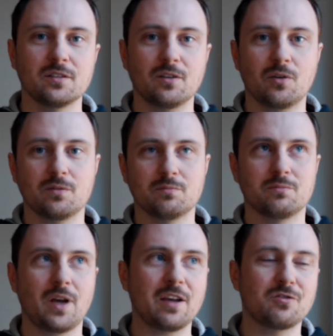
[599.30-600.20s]
or
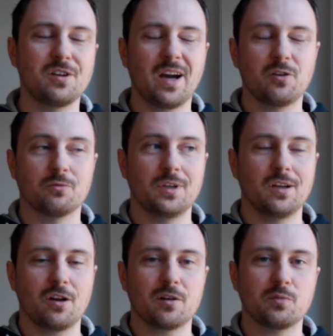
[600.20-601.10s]
actually I don't read a
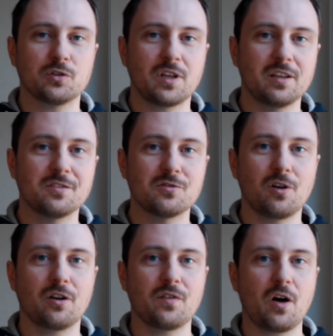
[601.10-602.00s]
lot of books. I listen to a
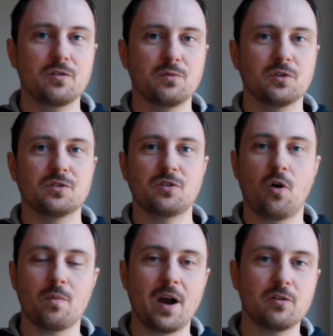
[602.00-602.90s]
lot of audiobooks.
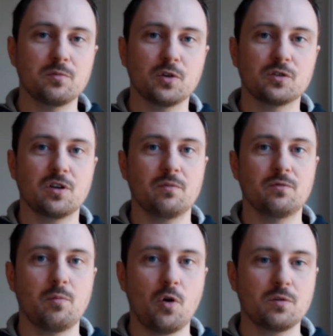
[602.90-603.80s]
All my audiobooks come
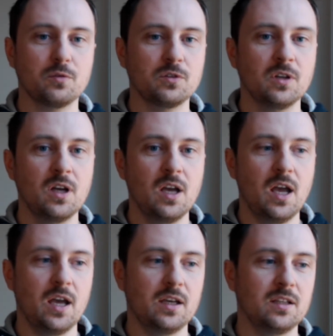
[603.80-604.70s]
Audible,
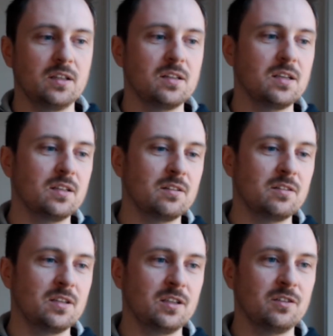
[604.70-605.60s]
and
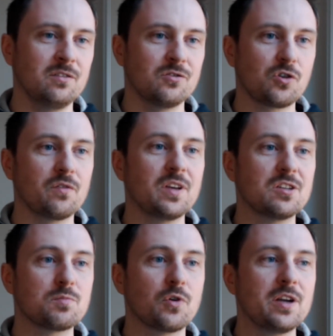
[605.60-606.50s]
in sort of the
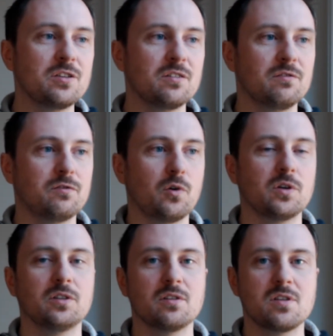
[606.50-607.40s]
inspiration
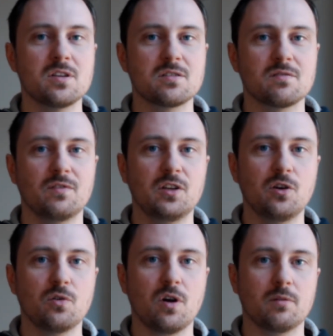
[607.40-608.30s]
for this
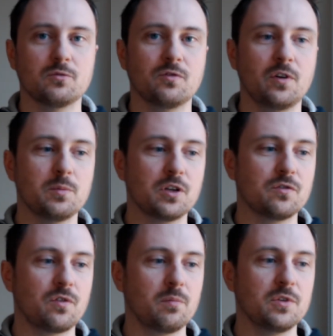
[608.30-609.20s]
video comes very much
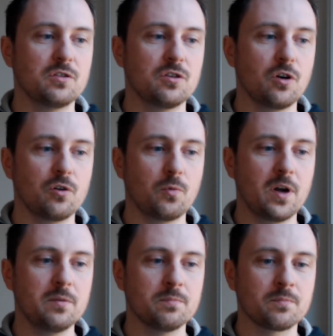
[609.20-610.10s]
from the Toyota
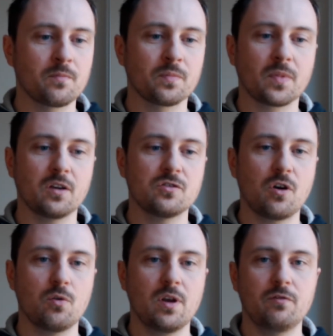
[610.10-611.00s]
way.
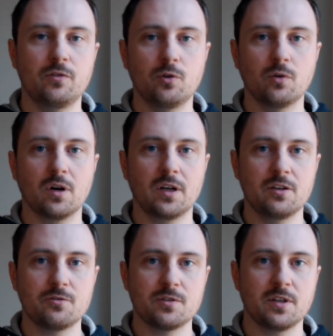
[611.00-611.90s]
So if you are
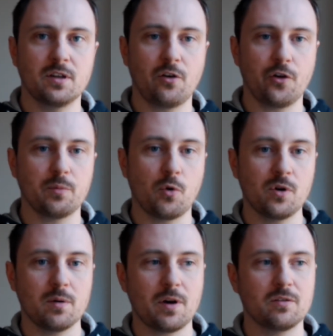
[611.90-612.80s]
interested in learning more
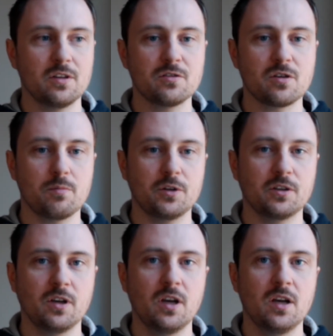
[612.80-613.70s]
about this topic,
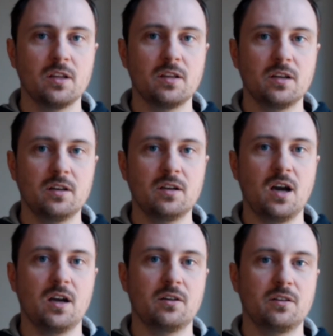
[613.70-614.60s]
then
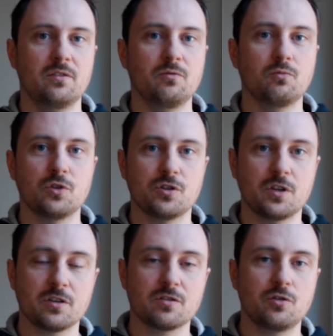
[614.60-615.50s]
I would
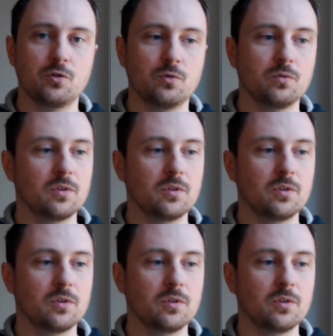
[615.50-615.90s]
suggest you